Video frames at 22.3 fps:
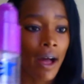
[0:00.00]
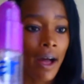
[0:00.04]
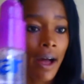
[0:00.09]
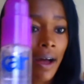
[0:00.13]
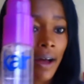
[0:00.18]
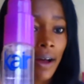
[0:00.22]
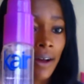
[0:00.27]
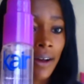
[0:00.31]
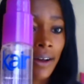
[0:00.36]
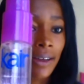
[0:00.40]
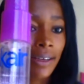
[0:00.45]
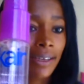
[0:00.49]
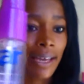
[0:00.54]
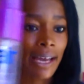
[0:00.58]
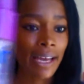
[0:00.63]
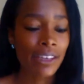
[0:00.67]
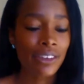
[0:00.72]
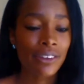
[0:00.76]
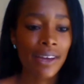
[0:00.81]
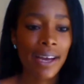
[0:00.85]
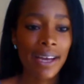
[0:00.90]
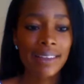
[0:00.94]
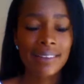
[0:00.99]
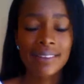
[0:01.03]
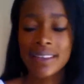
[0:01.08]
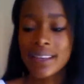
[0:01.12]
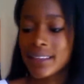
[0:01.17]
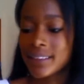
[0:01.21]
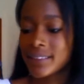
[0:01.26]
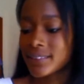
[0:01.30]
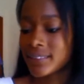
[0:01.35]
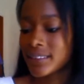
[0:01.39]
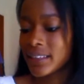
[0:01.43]
Yeah, you guys
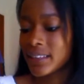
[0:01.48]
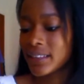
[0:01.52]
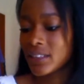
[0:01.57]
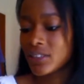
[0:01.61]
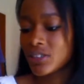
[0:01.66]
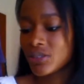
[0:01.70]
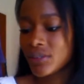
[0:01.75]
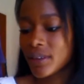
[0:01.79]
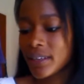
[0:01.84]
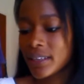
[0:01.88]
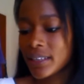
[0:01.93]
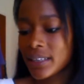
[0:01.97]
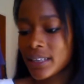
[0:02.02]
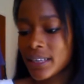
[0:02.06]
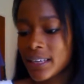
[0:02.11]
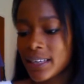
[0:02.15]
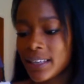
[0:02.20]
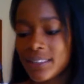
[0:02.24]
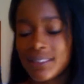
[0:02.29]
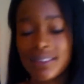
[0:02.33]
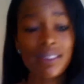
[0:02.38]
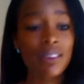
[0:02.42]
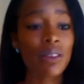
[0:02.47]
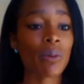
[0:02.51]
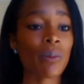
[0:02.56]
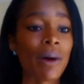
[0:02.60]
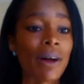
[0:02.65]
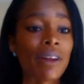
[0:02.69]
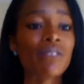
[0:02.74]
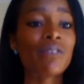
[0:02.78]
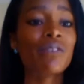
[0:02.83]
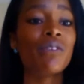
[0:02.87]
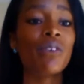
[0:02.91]
can see this one is the
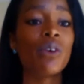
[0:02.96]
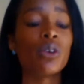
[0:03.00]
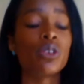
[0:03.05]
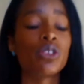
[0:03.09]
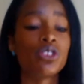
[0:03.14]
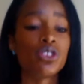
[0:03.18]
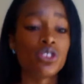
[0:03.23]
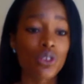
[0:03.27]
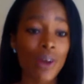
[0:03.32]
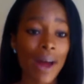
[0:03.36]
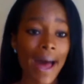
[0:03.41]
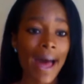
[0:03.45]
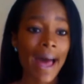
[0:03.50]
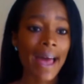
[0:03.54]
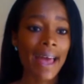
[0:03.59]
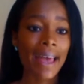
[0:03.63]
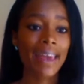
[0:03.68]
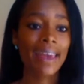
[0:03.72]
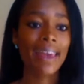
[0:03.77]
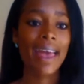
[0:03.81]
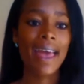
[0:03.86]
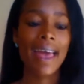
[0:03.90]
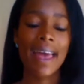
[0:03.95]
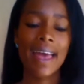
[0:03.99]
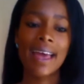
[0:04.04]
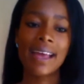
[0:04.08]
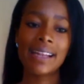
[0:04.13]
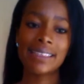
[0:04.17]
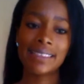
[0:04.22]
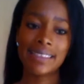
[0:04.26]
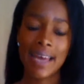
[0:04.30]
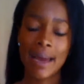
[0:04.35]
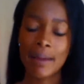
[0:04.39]
one for dry
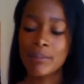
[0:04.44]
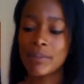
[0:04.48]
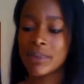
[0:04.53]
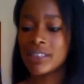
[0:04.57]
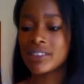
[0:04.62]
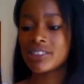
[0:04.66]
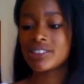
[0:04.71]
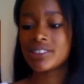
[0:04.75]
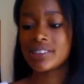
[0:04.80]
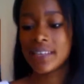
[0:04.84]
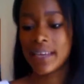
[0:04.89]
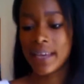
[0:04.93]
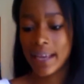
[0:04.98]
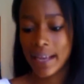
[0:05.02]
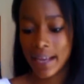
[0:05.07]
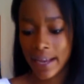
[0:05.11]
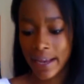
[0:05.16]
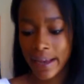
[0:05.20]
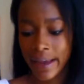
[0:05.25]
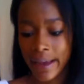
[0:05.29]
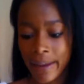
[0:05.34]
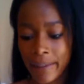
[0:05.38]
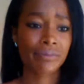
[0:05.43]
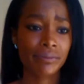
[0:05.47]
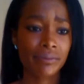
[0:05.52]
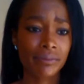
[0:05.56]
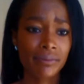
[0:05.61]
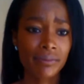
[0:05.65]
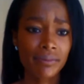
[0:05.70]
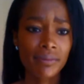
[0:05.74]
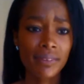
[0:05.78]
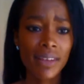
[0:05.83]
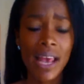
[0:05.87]
and damaged hair.
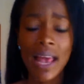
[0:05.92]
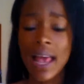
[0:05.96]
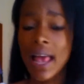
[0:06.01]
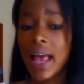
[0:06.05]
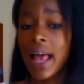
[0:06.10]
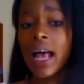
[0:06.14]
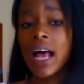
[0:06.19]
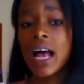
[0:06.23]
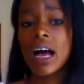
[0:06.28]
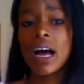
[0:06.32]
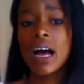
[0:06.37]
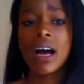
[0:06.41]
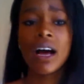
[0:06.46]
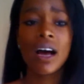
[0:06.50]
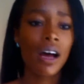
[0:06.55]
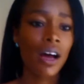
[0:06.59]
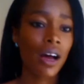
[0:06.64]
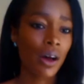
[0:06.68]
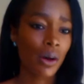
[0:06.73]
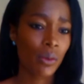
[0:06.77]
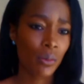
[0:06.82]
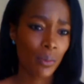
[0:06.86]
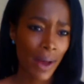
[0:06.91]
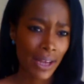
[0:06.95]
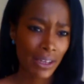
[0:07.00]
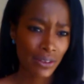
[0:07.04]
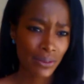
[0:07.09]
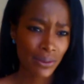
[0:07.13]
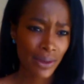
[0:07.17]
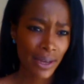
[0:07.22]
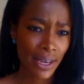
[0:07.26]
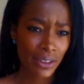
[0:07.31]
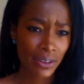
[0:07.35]
Why
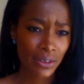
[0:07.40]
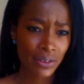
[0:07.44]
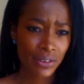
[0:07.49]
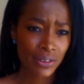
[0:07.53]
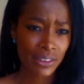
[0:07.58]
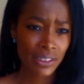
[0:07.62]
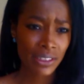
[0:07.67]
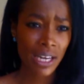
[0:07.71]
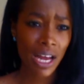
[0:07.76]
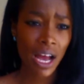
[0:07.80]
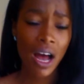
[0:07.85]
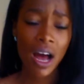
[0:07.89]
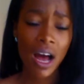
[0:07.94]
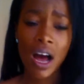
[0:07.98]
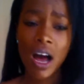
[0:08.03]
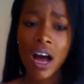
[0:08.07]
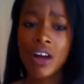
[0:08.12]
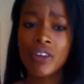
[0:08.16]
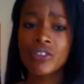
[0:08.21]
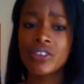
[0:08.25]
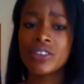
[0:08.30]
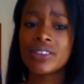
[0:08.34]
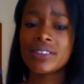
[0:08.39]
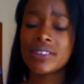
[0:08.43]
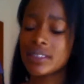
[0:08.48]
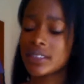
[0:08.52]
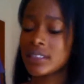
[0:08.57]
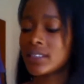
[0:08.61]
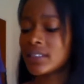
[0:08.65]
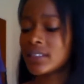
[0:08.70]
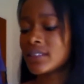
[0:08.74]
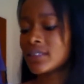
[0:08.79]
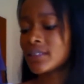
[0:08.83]
do I use it? Reason
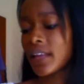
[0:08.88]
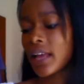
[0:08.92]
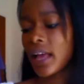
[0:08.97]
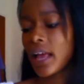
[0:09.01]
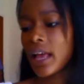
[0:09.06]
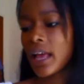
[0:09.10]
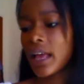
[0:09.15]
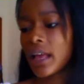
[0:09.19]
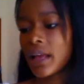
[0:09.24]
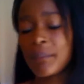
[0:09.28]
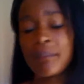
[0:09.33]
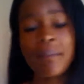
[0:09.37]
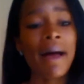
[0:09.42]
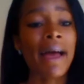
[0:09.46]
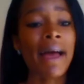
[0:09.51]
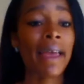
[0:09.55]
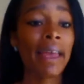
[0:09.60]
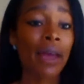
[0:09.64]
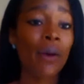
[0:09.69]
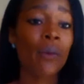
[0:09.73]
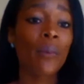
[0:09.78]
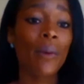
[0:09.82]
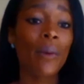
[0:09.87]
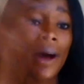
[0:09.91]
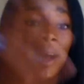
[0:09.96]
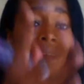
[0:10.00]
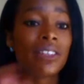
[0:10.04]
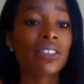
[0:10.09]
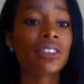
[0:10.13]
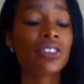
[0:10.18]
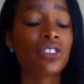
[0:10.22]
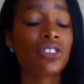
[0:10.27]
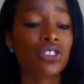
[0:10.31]
is my hair
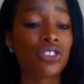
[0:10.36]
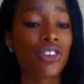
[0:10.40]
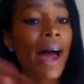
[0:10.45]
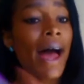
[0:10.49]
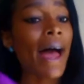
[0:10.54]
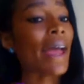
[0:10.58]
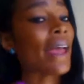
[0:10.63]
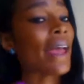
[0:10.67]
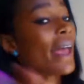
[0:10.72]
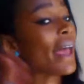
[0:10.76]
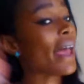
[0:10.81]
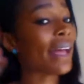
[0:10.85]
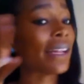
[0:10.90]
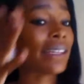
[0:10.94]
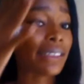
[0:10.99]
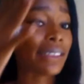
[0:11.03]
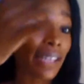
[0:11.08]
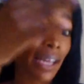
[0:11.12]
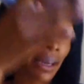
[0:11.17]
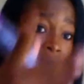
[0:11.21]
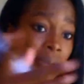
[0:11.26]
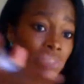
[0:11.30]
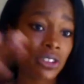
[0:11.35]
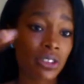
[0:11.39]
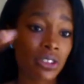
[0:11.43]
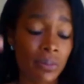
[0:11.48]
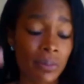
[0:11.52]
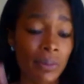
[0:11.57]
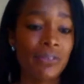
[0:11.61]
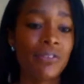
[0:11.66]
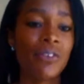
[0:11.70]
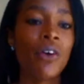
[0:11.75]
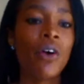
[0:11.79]
was dry and damaged
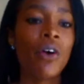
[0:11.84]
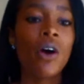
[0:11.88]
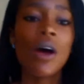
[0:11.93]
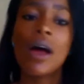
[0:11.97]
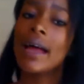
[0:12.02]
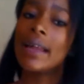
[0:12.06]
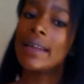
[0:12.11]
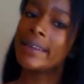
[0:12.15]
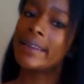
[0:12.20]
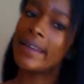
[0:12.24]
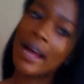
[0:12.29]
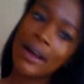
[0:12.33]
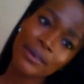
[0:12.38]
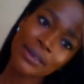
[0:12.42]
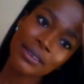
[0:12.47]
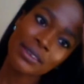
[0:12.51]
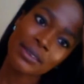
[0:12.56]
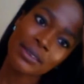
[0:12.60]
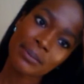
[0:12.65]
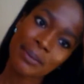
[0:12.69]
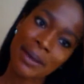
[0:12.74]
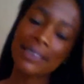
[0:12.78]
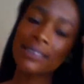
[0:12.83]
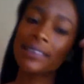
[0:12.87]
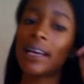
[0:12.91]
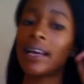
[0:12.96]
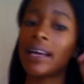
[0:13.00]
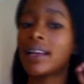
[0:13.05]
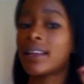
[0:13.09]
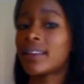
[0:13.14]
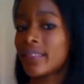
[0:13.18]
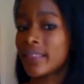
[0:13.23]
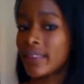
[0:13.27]
before. Now it's much
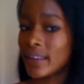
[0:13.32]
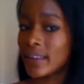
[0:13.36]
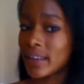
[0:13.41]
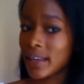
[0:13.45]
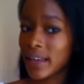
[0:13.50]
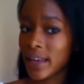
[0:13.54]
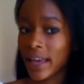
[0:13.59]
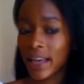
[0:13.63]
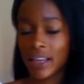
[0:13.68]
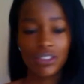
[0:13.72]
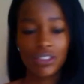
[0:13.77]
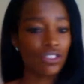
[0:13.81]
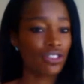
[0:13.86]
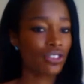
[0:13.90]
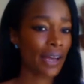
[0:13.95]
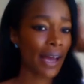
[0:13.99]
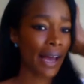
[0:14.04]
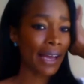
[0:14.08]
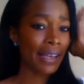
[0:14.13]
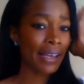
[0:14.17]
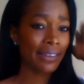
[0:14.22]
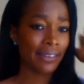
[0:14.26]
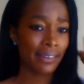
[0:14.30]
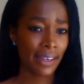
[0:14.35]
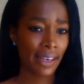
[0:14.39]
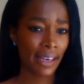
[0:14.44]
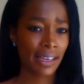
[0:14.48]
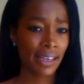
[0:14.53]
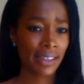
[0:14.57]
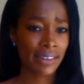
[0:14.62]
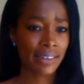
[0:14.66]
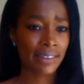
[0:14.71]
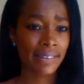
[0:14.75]
healthier, as you guys
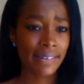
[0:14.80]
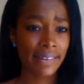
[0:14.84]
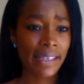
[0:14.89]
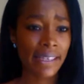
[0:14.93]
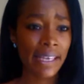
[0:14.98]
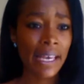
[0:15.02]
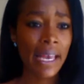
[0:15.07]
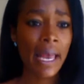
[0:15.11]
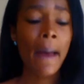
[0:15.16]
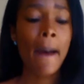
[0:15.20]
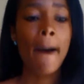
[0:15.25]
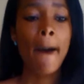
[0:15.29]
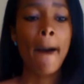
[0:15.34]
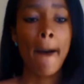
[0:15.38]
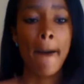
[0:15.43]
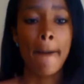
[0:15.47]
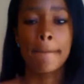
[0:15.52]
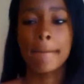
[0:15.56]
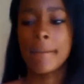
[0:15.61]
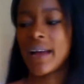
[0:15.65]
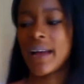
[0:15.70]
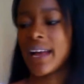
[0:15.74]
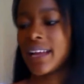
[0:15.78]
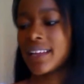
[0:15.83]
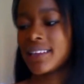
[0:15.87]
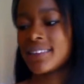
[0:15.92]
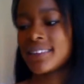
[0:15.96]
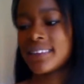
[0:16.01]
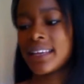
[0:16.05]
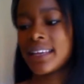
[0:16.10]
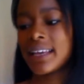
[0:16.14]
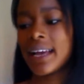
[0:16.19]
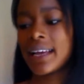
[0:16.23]
can see, but
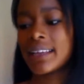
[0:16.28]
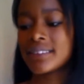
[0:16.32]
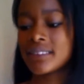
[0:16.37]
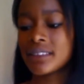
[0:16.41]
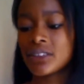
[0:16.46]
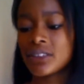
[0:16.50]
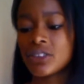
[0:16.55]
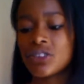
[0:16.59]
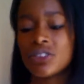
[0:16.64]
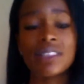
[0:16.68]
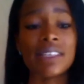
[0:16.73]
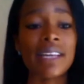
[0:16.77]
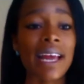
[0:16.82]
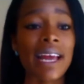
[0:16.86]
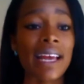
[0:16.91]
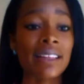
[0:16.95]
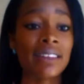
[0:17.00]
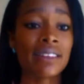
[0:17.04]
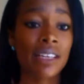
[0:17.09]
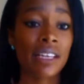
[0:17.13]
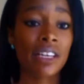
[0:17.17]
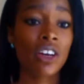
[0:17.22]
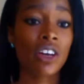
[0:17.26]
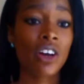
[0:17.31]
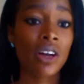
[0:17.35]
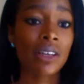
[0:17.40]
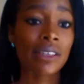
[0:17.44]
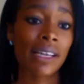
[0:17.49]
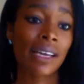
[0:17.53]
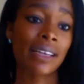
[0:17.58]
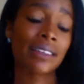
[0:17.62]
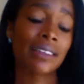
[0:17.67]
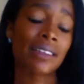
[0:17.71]
seeing I still use it, and silicone
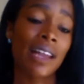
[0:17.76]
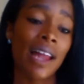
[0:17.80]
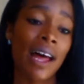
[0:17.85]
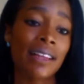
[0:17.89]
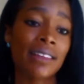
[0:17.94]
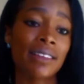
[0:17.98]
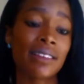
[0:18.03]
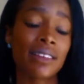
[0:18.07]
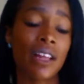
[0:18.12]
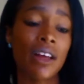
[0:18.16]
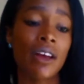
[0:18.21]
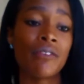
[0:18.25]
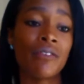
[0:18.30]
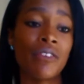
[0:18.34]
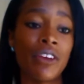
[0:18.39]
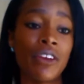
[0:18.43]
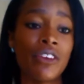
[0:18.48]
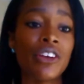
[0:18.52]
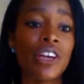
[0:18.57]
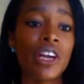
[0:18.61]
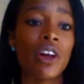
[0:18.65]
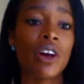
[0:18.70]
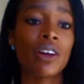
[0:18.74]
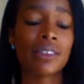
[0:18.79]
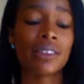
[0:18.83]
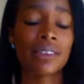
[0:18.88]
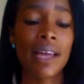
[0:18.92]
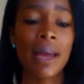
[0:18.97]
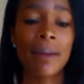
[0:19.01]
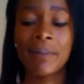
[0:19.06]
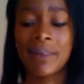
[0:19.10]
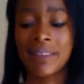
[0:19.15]
does last a very long time.